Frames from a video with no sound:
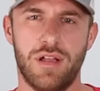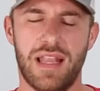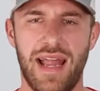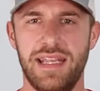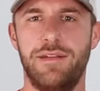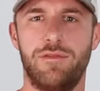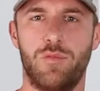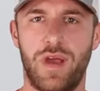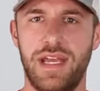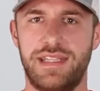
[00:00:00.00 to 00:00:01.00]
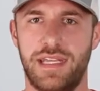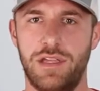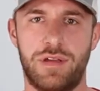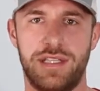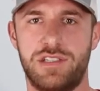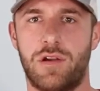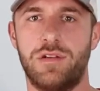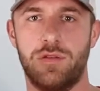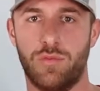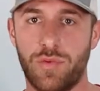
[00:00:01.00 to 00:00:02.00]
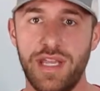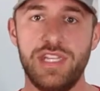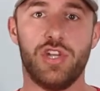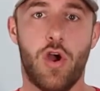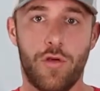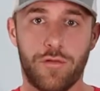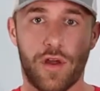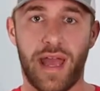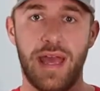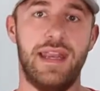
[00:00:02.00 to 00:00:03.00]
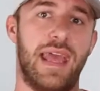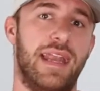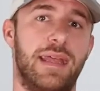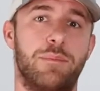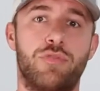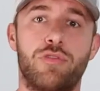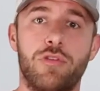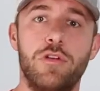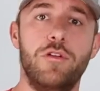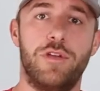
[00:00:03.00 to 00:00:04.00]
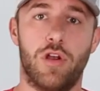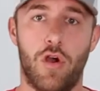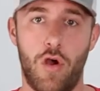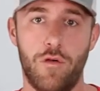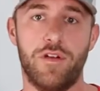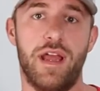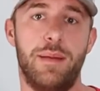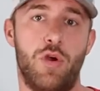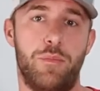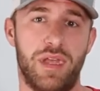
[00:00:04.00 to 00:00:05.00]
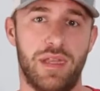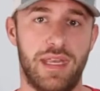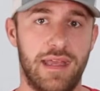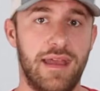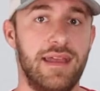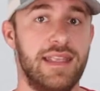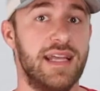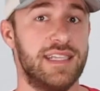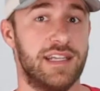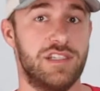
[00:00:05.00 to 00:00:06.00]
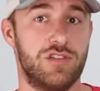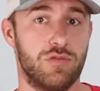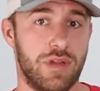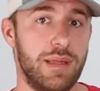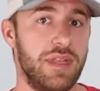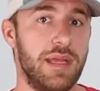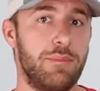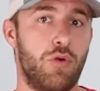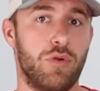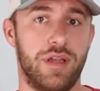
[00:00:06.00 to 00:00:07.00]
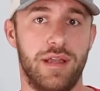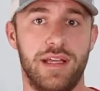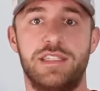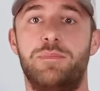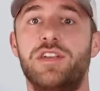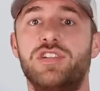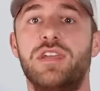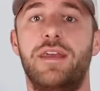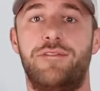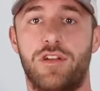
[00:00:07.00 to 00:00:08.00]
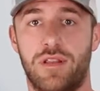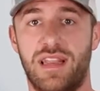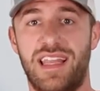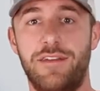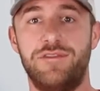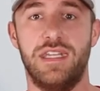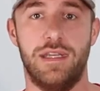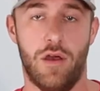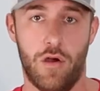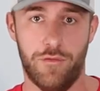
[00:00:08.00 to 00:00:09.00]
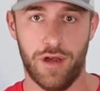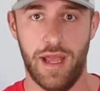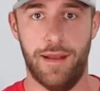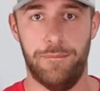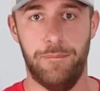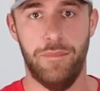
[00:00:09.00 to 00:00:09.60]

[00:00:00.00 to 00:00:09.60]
a lot of different ways that you can start to reach overhead and improve your overhead mobility. That's extremely important, especially if you're lifting overhead.